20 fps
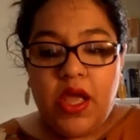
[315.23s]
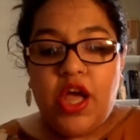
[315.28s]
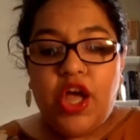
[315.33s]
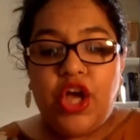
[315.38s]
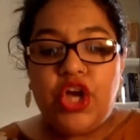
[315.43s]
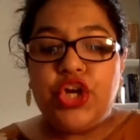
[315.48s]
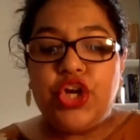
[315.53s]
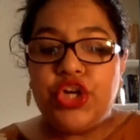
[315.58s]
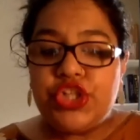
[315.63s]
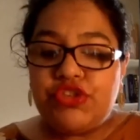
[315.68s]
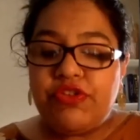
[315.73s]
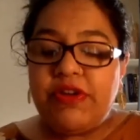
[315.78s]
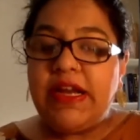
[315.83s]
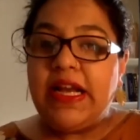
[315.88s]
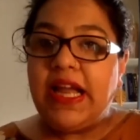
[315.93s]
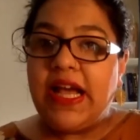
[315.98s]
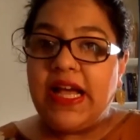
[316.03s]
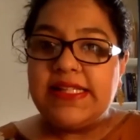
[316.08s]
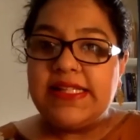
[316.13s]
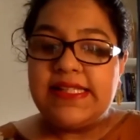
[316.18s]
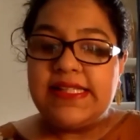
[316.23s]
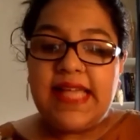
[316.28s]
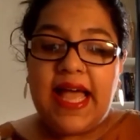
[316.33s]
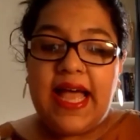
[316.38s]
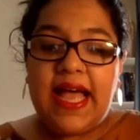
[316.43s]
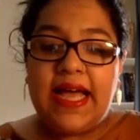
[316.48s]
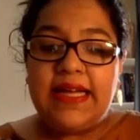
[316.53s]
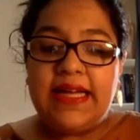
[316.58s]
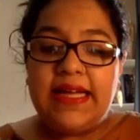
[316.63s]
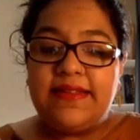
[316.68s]
A cursory glance
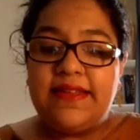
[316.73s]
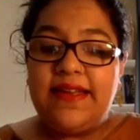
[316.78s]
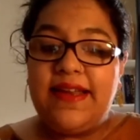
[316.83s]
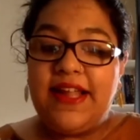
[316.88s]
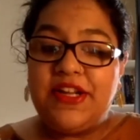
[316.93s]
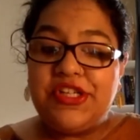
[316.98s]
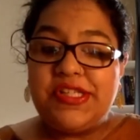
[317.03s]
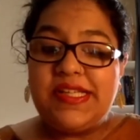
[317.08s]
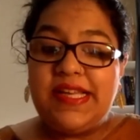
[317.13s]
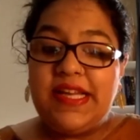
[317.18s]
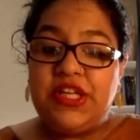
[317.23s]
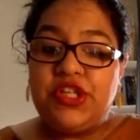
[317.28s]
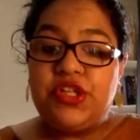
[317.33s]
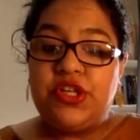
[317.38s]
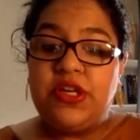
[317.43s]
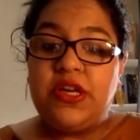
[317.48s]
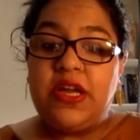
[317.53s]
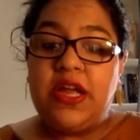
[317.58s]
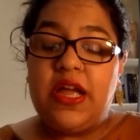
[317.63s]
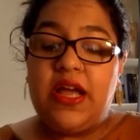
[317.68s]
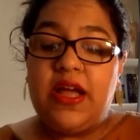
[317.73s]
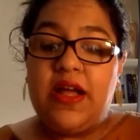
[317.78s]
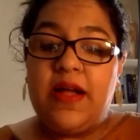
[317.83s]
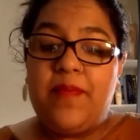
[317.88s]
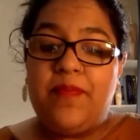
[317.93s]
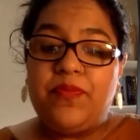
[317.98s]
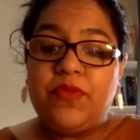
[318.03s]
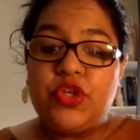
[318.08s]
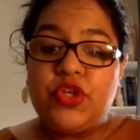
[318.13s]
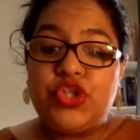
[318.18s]
at the legislation
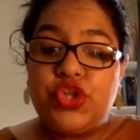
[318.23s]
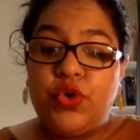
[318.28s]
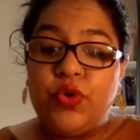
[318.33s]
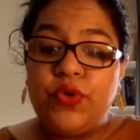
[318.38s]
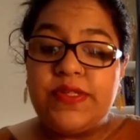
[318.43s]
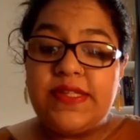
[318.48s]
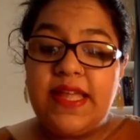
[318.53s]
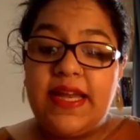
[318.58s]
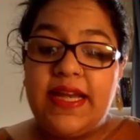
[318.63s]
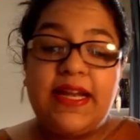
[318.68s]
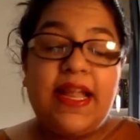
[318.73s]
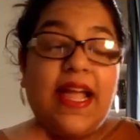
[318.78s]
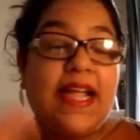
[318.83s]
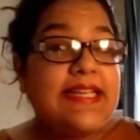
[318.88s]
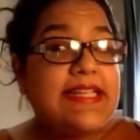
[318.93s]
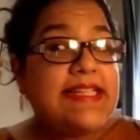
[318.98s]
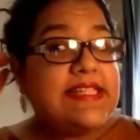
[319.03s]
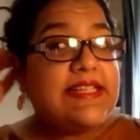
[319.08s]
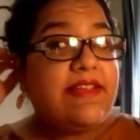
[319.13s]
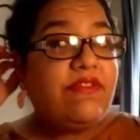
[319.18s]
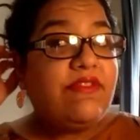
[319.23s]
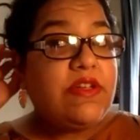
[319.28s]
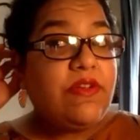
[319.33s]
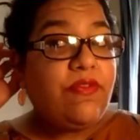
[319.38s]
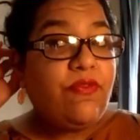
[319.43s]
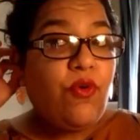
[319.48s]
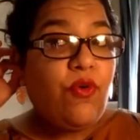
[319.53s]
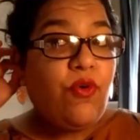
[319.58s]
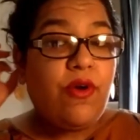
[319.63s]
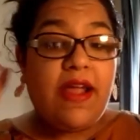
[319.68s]
shows that in
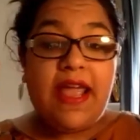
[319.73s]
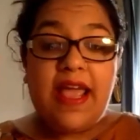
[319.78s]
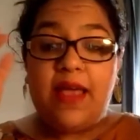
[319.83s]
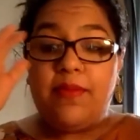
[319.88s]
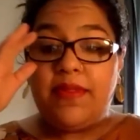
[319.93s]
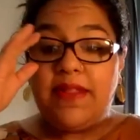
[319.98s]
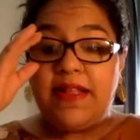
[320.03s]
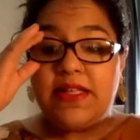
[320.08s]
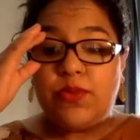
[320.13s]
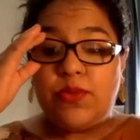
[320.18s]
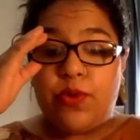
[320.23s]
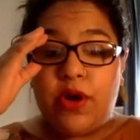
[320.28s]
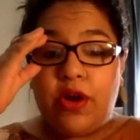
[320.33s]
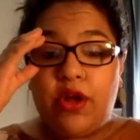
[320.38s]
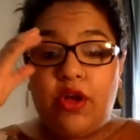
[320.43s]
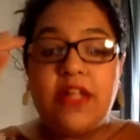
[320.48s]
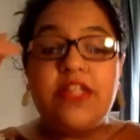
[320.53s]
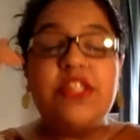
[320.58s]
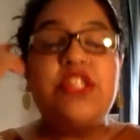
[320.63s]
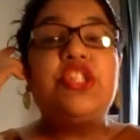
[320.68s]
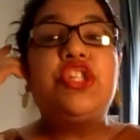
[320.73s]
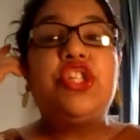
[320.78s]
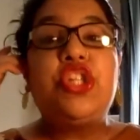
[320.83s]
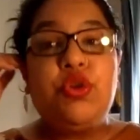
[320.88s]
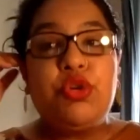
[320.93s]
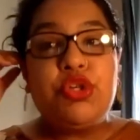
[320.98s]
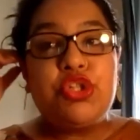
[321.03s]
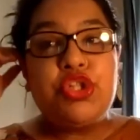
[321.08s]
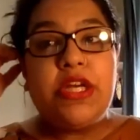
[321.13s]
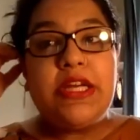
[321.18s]
1974, Ahmadis were
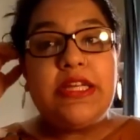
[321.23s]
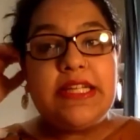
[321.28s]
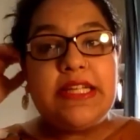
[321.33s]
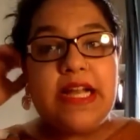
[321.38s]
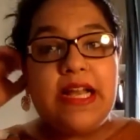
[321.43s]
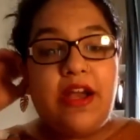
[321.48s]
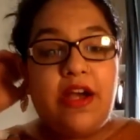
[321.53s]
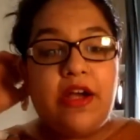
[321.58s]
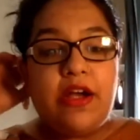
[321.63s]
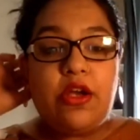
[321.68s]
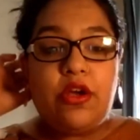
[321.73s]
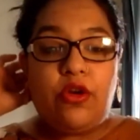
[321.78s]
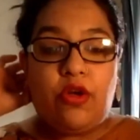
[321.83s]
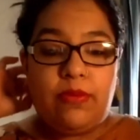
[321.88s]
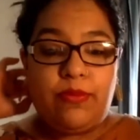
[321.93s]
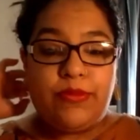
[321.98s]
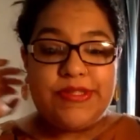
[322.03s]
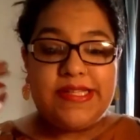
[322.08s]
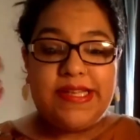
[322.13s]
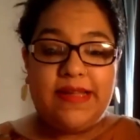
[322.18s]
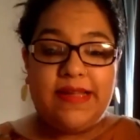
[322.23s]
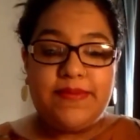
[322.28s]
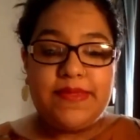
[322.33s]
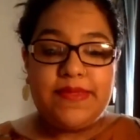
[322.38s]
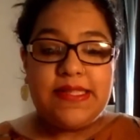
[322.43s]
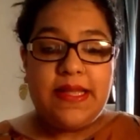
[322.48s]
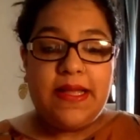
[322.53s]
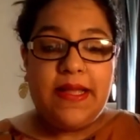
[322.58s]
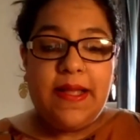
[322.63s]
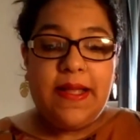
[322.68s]
constitutionally declared
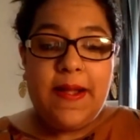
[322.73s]
non-Muslims